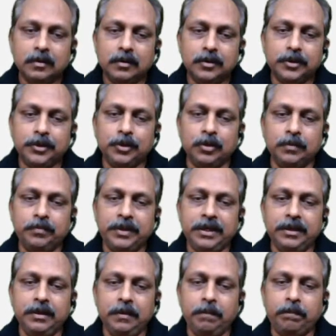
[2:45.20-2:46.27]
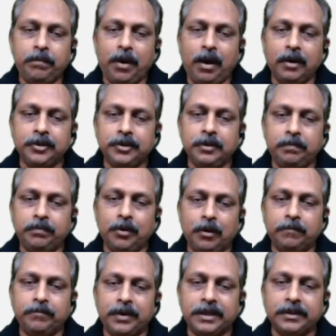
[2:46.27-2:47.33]
should be in past
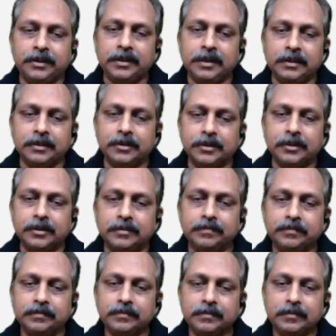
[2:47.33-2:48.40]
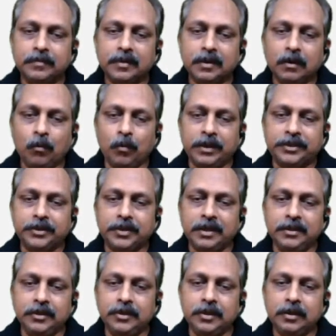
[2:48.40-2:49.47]
perfect tense. Which
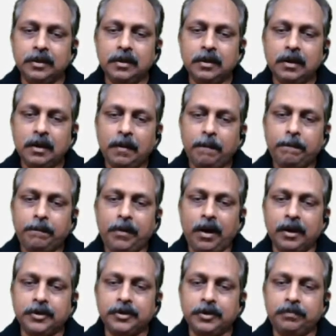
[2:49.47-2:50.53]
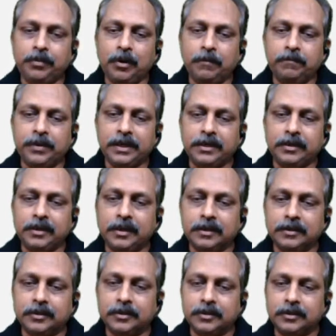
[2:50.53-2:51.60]
tense? Past perfect
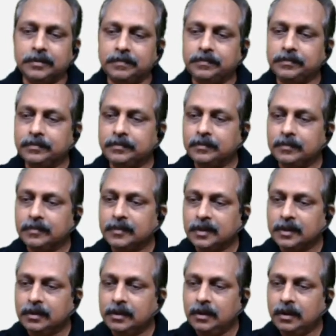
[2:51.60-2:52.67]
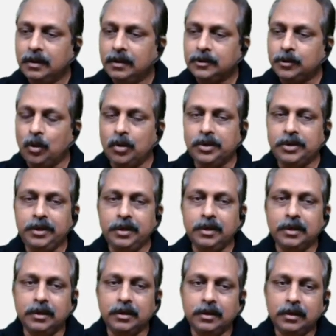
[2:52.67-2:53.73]
tense. So
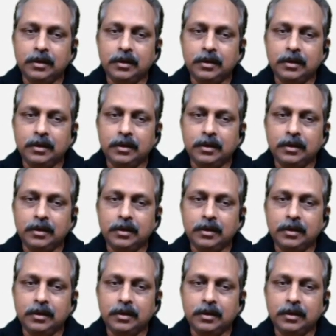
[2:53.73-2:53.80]
here,